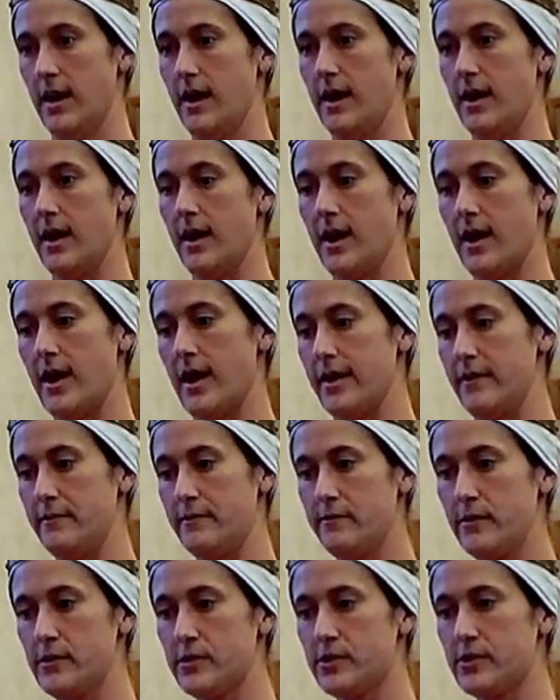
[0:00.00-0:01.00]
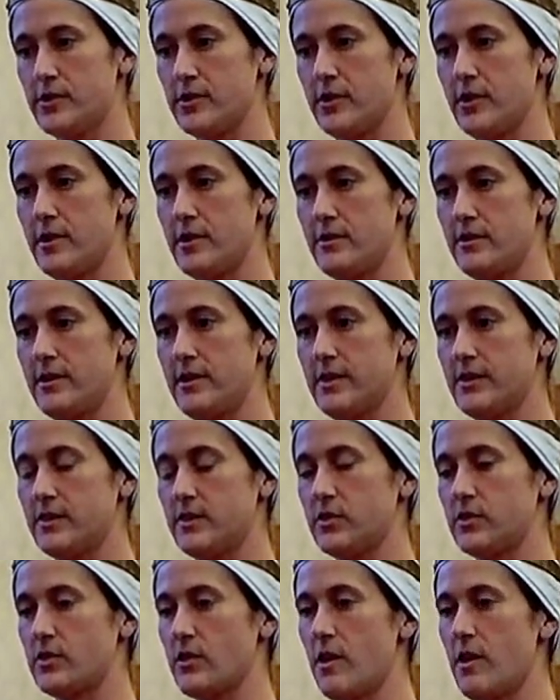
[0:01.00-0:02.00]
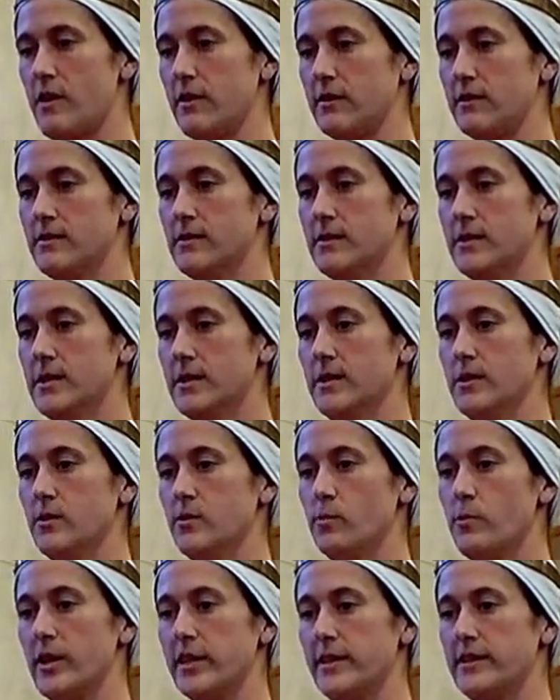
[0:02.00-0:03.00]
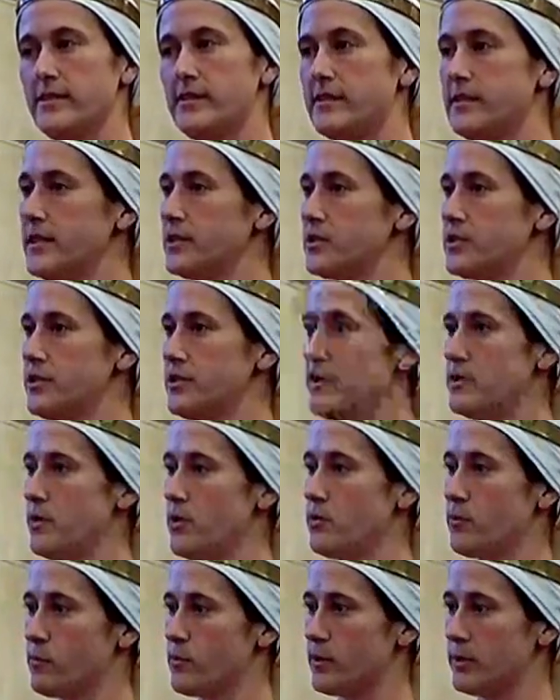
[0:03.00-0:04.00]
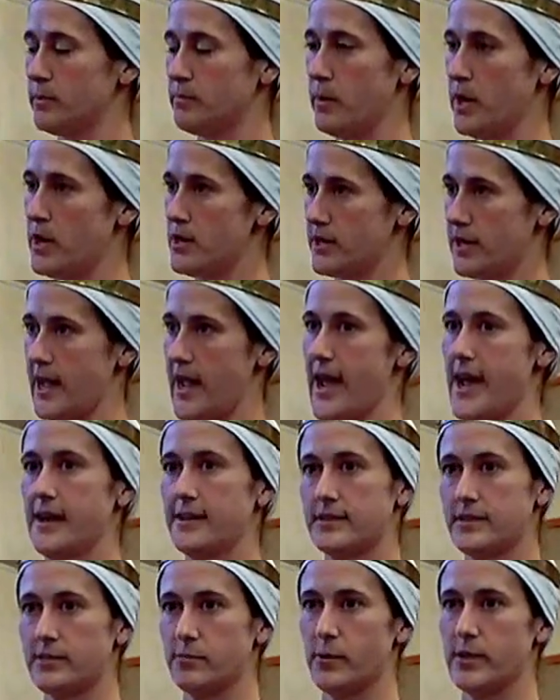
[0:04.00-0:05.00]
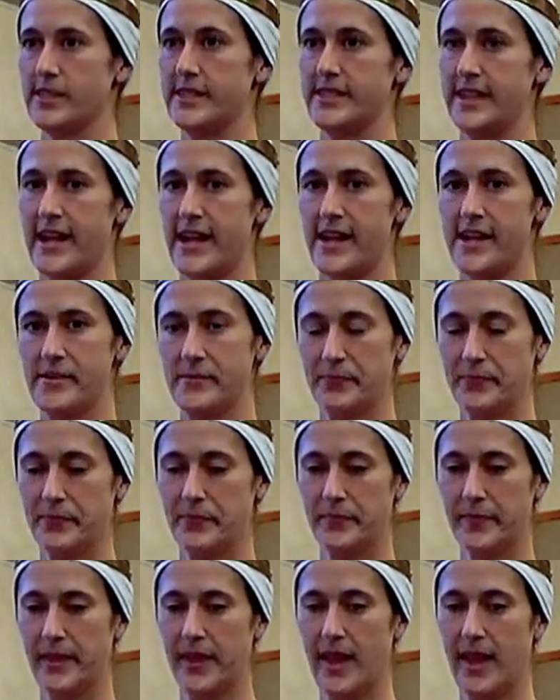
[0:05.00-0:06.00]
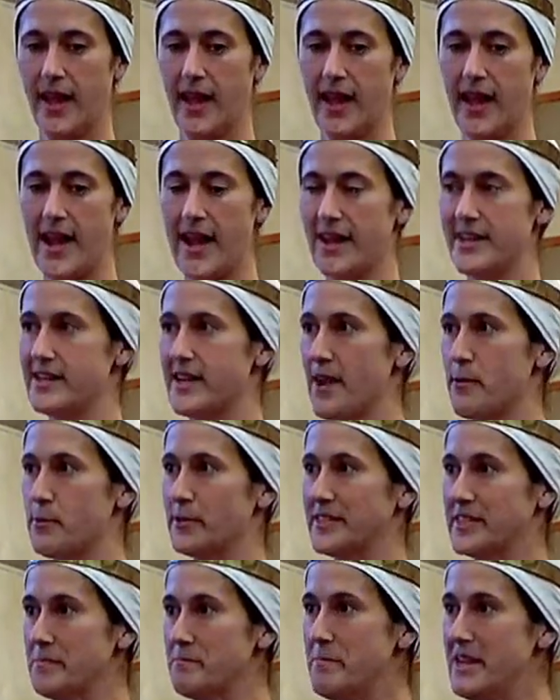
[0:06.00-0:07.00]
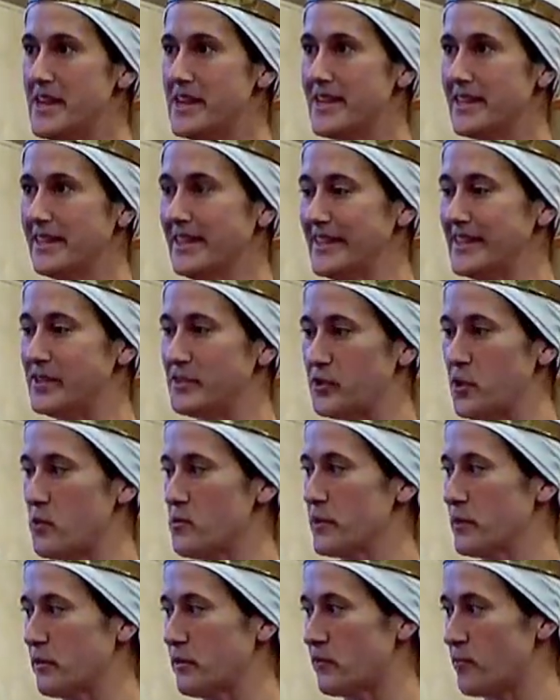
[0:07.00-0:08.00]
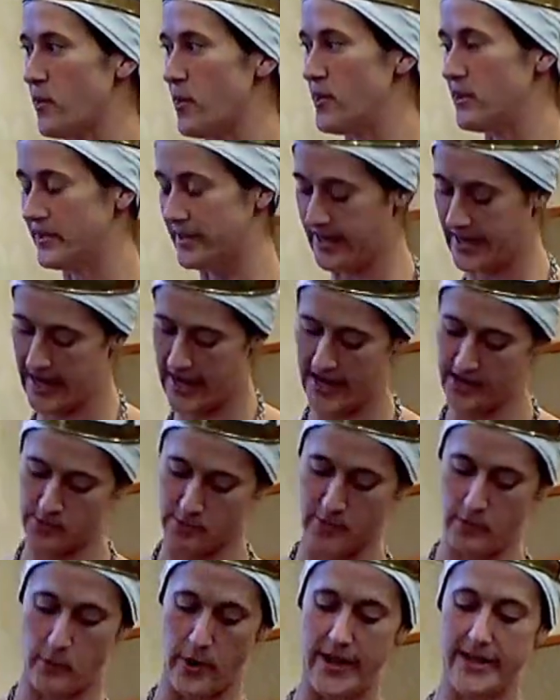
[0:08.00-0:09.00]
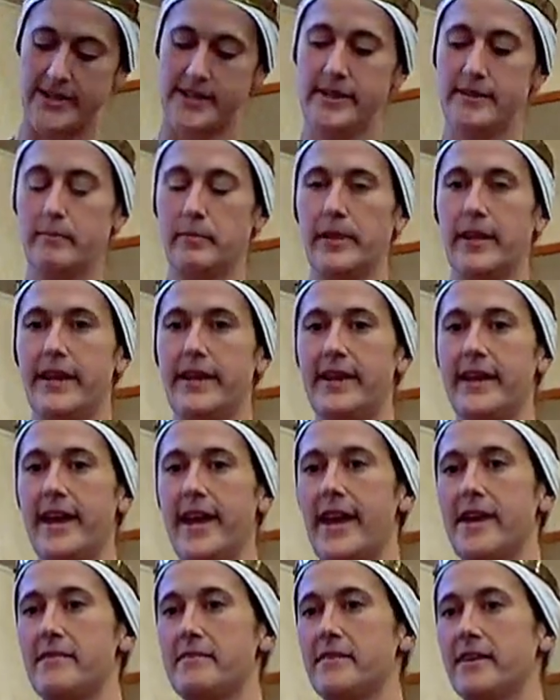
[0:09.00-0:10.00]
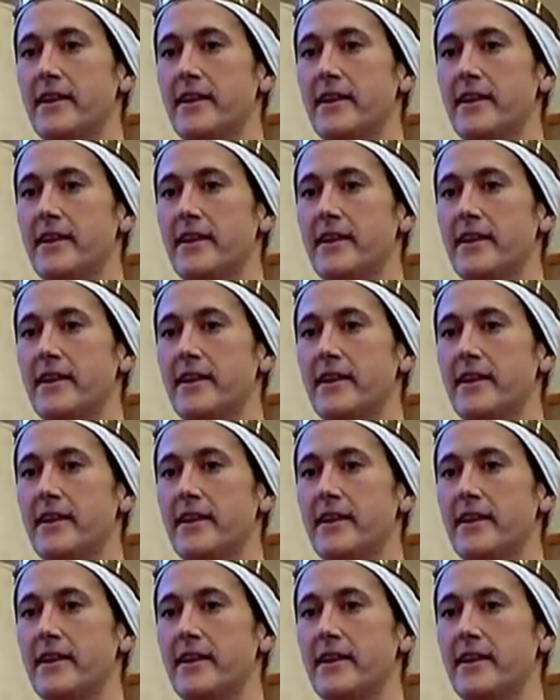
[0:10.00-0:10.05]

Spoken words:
I first heard this song when listening to the Known World Bardcast one day, and I was immediately so enthralled that I had to rewind it and play it again.